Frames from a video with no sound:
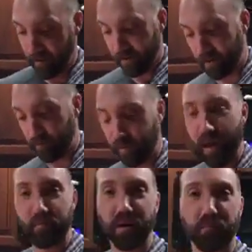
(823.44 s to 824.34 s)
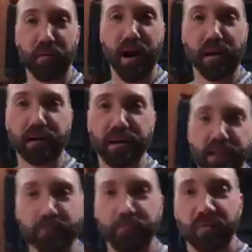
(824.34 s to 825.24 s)
to prep your
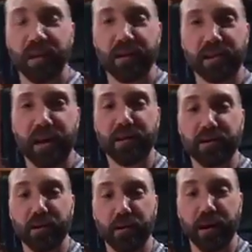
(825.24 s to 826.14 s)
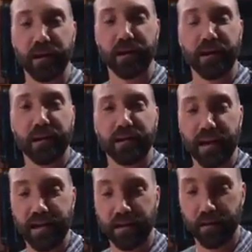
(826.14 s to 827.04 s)
broccoli? Here's how you do it.
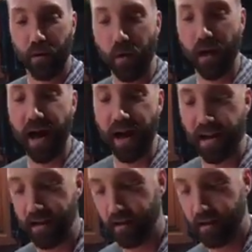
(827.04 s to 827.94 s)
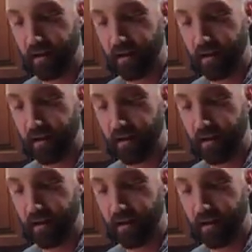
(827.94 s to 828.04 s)
Take your whole head,